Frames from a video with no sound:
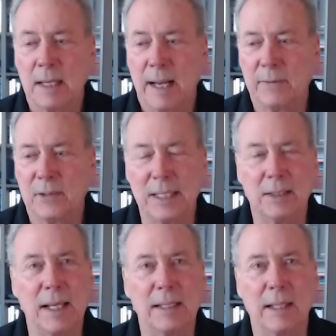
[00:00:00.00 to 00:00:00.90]
I've seen
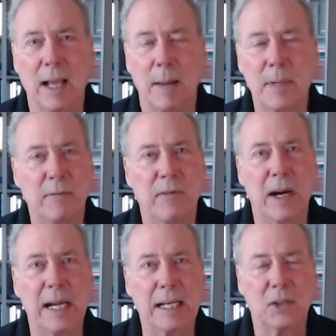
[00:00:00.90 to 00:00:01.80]
things that got me
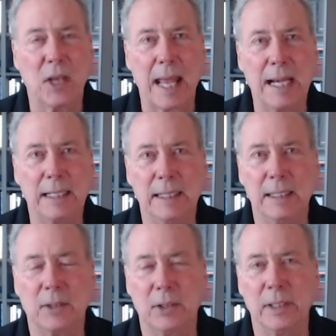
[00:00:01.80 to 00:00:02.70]
very excited and
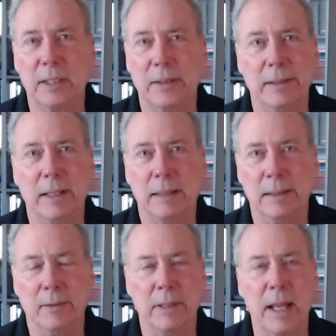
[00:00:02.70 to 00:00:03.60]
then turn into, you
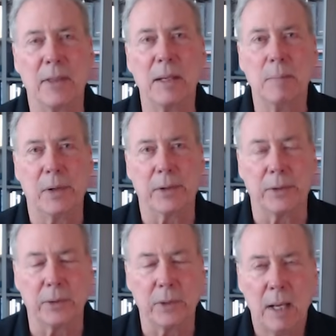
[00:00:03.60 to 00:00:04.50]
know, nothing
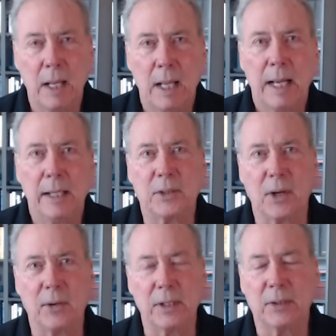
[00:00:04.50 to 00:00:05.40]
burgers. And
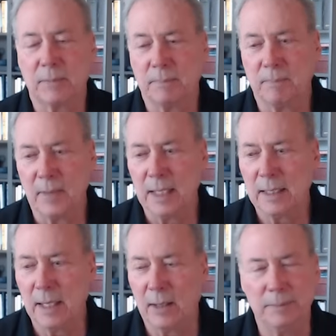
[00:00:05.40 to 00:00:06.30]
so this,
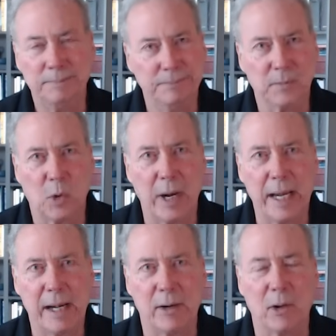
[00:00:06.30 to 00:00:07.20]
you know,
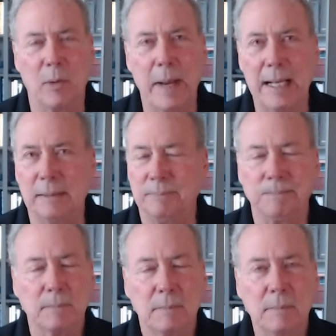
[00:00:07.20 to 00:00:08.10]
gray-haired old man
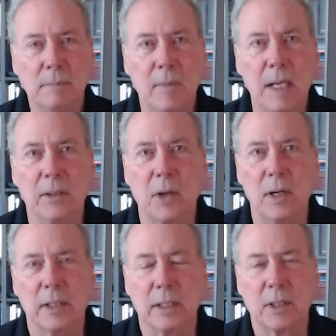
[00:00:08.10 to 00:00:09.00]
is going
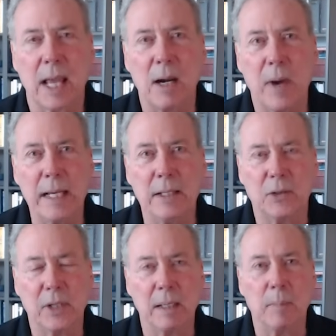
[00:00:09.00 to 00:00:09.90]
to just kind of wait and
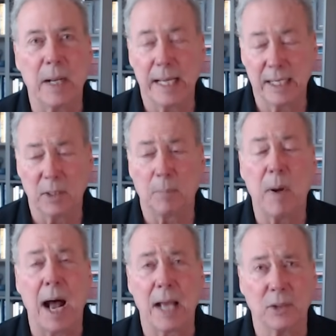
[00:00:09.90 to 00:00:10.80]
see. But it is a
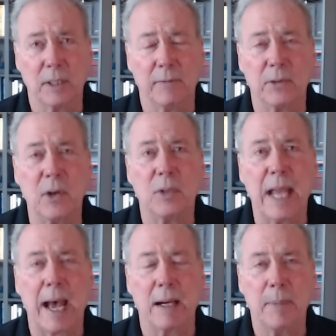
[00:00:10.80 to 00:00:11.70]
positive. There's no
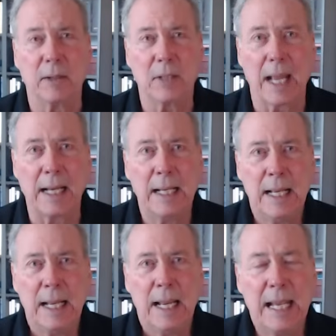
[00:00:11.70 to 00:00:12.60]
doubt about that.
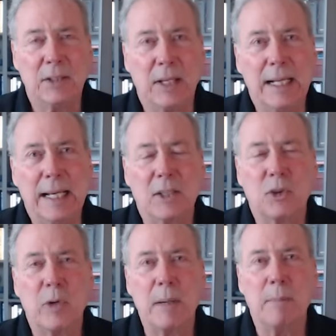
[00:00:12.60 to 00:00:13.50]
Is it an
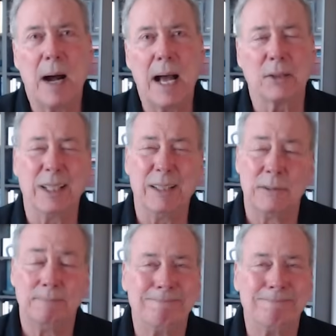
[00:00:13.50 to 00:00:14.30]
extreme positive?